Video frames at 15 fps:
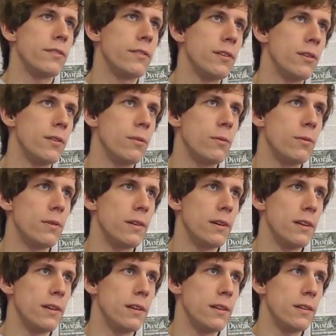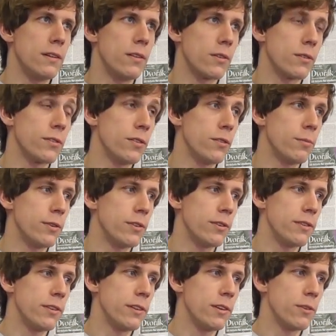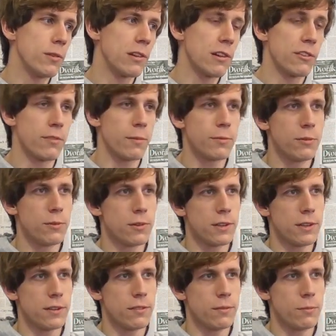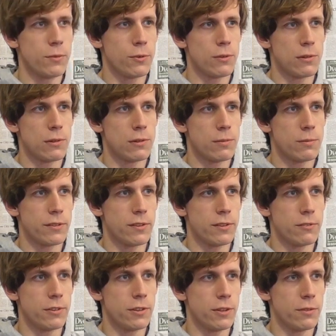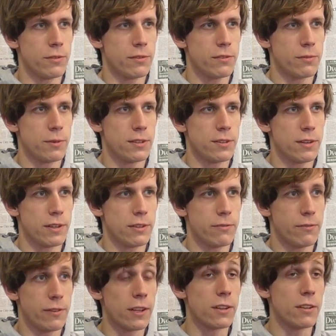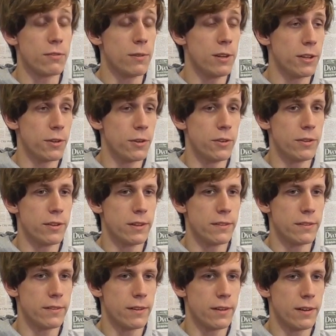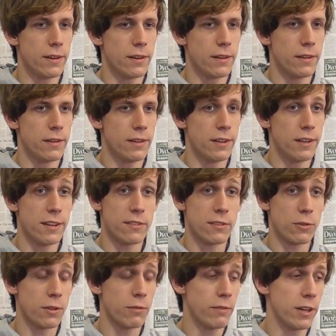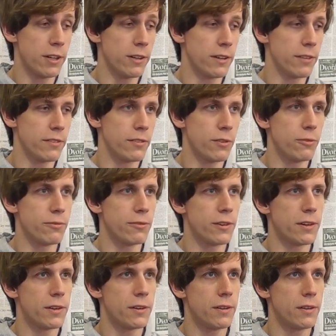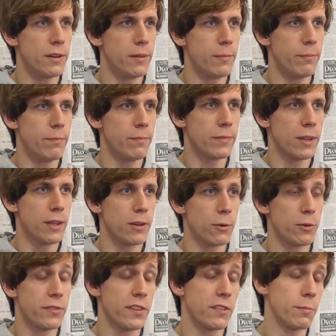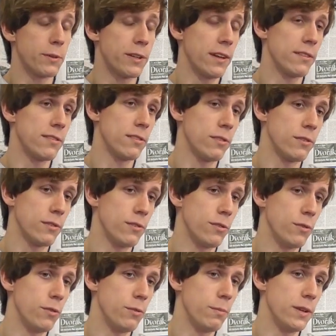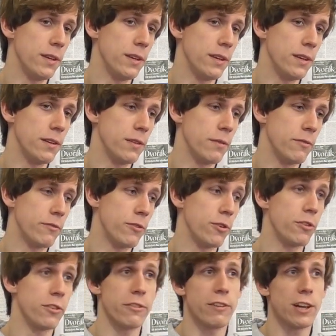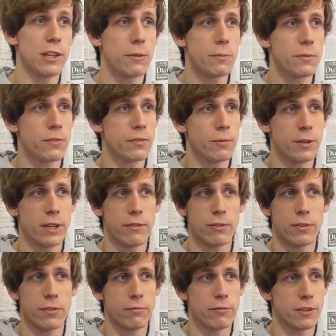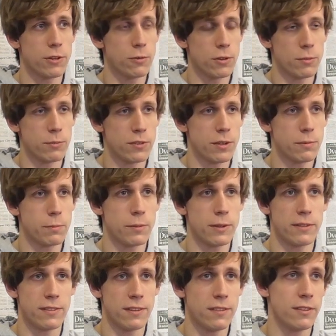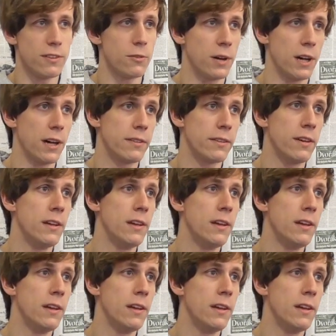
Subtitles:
So in October, the new class rep toolkit on Moodle was introduced, which I think is really good, and it is looking very nice so far. It also has potential to be further developed, so whenever something new comes up, it's easy to add.